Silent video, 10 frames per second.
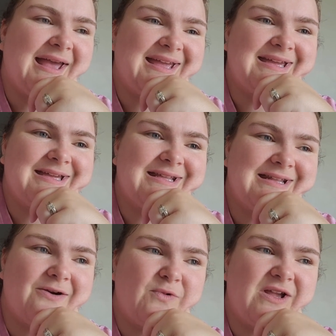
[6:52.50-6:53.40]

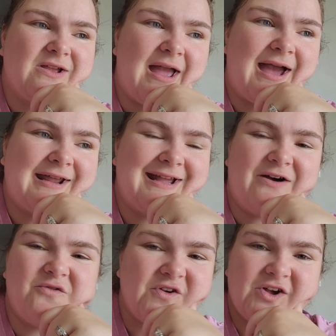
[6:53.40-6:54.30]
And we had
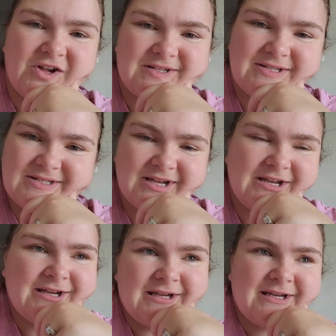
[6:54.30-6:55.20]
our first
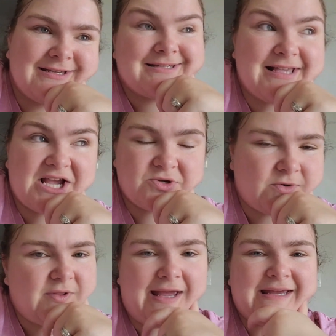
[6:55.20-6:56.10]

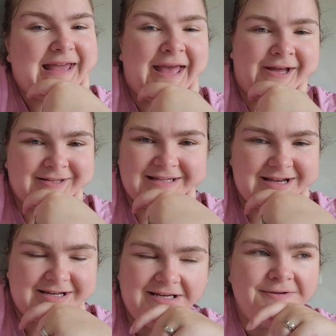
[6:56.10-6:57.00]
sexual
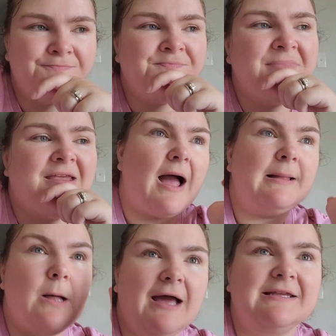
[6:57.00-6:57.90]
encounter.
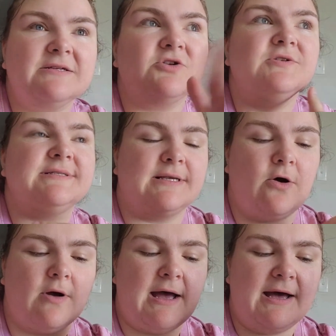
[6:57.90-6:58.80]
I liked because
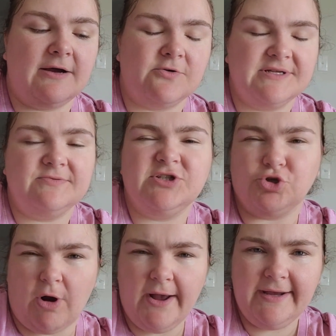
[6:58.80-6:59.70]
Chris was
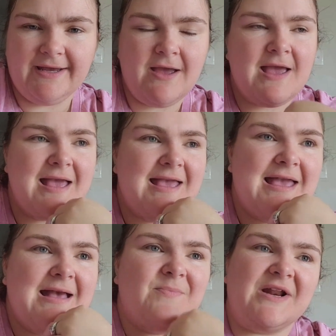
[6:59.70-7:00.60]
drunk,
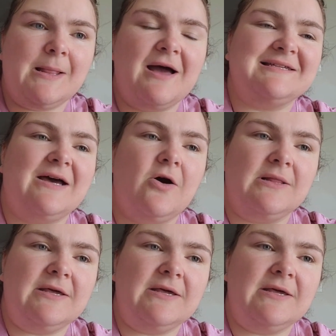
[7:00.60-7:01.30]
but I liked how